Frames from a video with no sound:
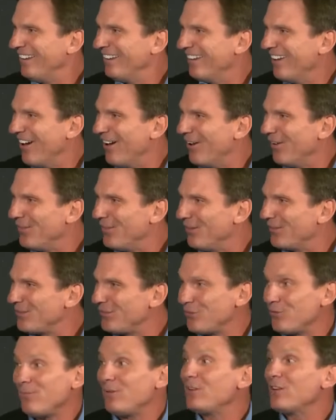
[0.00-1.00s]
You know, there
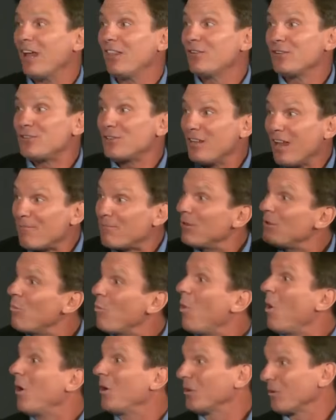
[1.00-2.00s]
should not be
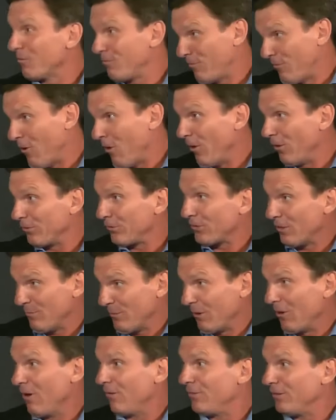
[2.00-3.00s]
waterfalls
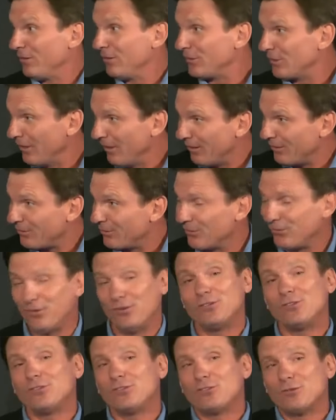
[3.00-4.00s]
coming off these glaciers.
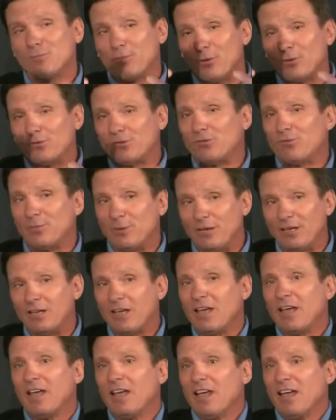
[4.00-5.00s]
This is supposed to
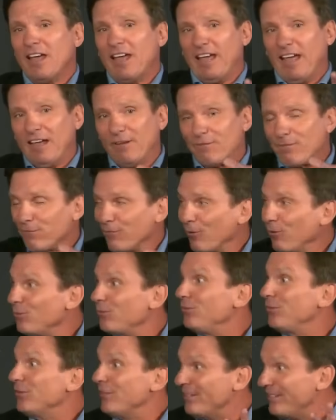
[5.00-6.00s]
be a
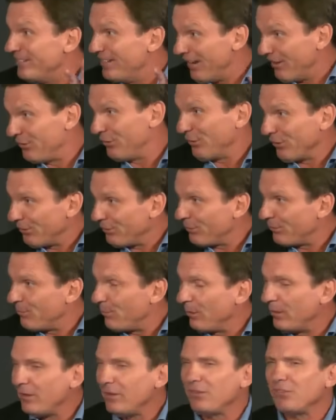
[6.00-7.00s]
frozen desert,
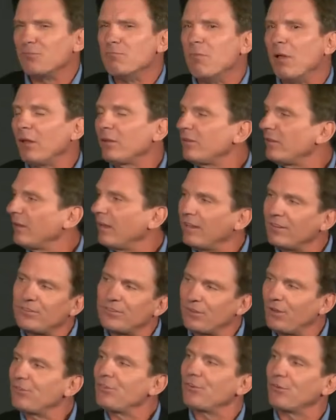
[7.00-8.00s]
but it is melting at
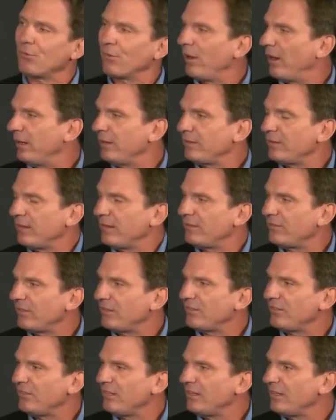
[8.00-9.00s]
such a rate that has
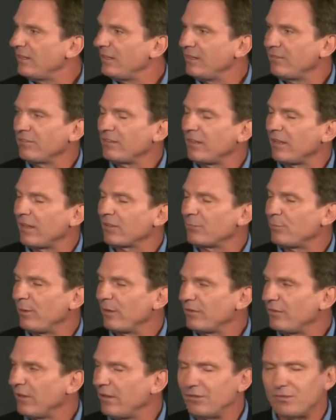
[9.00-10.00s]
exceeded even the
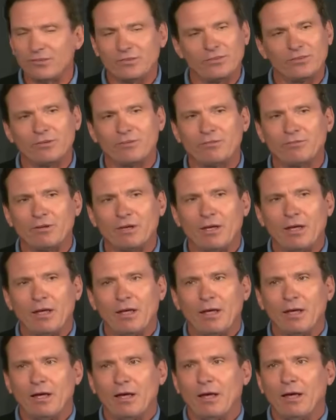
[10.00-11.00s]
expectations of
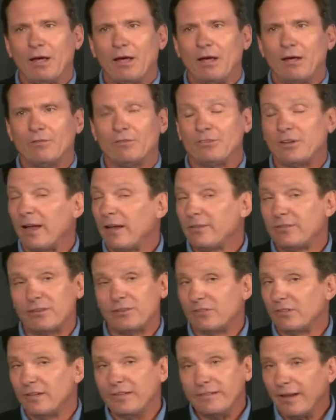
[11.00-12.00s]

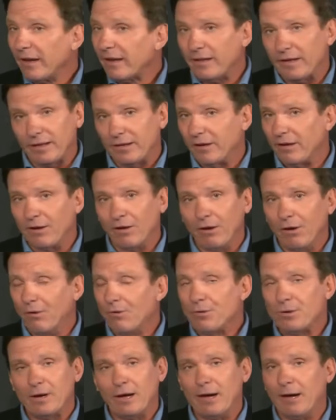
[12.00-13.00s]
scientists a decade ago.